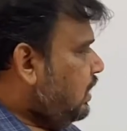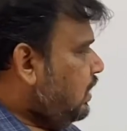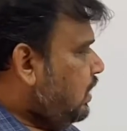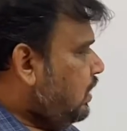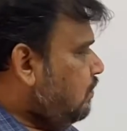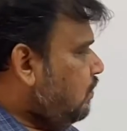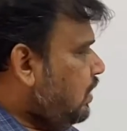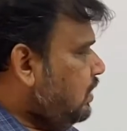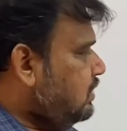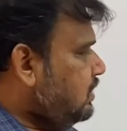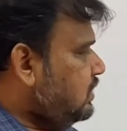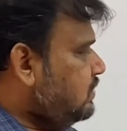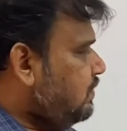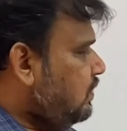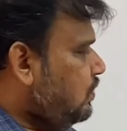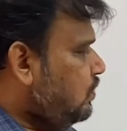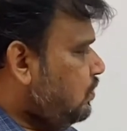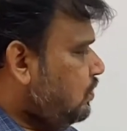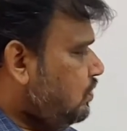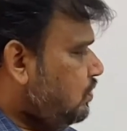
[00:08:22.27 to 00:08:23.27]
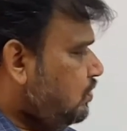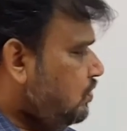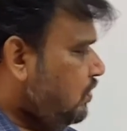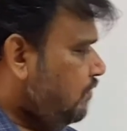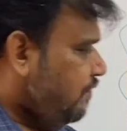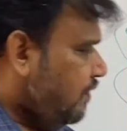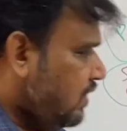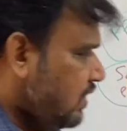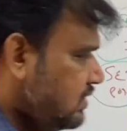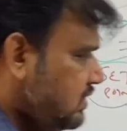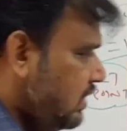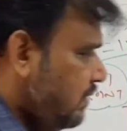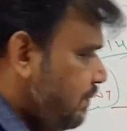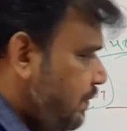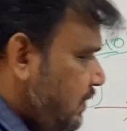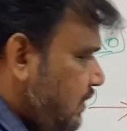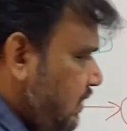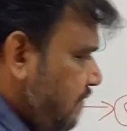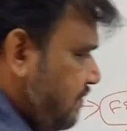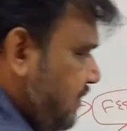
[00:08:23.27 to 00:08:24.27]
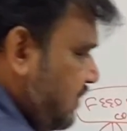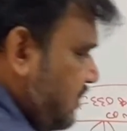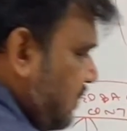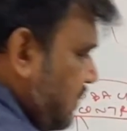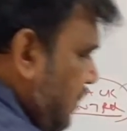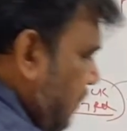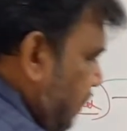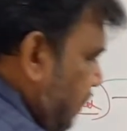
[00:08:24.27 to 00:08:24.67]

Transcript: And what this will do, if for example, if this is